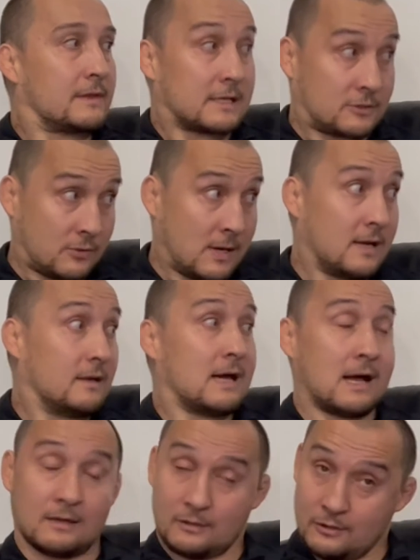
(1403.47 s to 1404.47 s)
That's right.
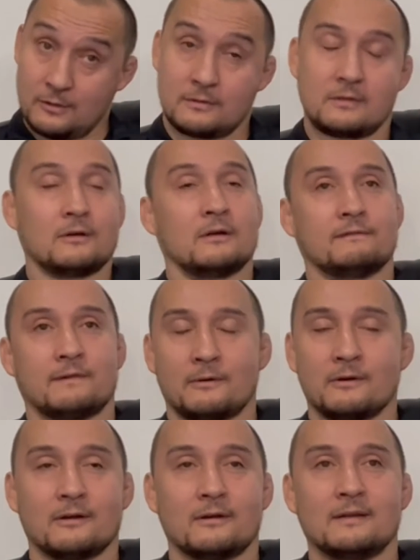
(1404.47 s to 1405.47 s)
Yeah, good,
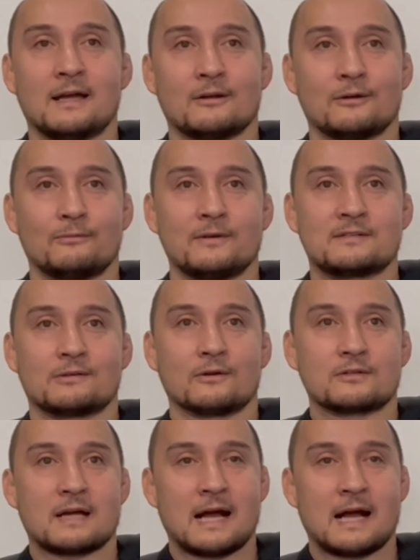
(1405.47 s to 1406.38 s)
very good. Yeah, good research.